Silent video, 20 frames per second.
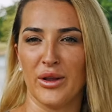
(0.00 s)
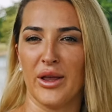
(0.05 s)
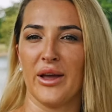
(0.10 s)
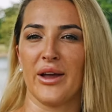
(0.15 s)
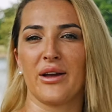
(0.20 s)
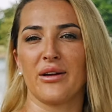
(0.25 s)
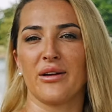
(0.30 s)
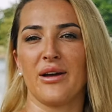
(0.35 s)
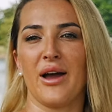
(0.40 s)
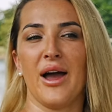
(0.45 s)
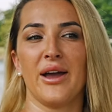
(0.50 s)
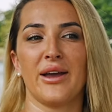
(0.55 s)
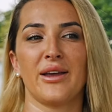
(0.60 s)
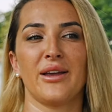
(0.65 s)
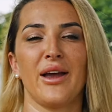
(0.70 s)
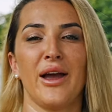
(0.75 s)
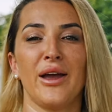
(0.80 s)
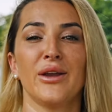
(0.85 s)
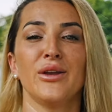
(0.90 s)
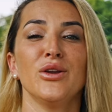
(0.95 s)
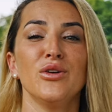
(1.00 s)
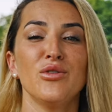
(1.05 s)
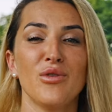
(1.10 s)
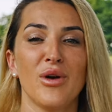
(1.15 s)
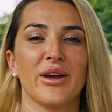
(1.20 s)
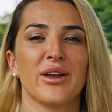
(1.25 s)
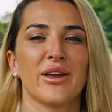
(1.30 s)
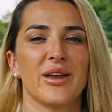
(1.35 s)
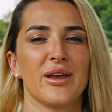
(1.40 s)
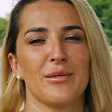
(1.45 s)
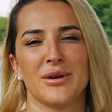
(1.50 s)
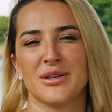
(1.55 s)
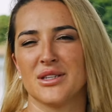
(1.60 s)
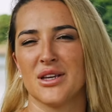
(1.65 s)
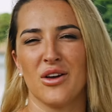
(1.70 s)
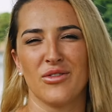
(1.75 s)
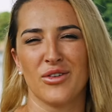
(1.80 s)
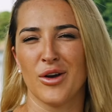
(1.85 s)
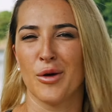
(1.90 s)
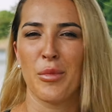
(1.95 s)
Like I, I knew I could get
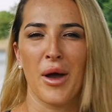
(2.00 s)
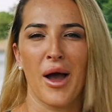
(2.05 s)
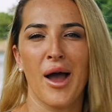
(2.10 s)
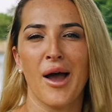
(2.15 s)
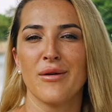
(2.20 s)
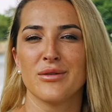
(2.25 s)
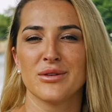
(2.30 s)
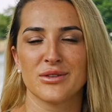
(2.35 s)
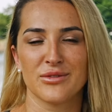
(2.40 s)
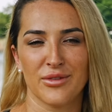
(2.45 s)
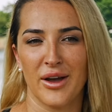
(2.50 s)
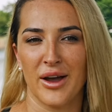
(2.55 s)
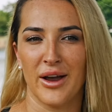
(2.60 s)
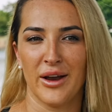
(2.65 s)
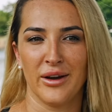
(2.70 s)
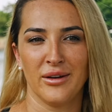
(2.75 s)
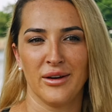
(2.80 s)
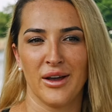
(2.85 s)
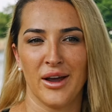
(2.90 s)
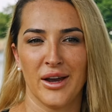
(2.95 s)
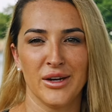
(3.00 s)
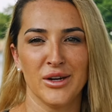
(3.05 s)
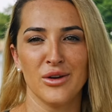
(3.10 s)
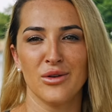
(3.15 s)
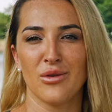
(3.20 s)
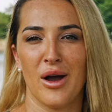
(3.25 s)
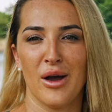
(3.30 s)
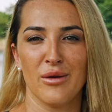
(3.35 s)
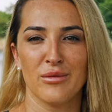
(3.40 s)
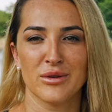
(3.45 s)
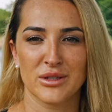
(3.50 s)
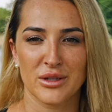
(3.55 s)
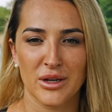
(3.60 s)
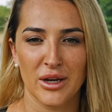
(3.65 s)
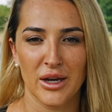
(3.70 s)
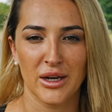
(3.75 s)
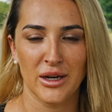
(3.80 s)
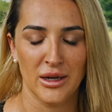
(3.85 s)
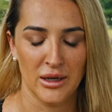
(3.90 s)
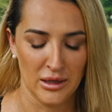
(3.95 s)
myself up. I was fine. I knew I was
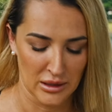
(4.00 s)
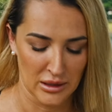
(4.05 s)
good.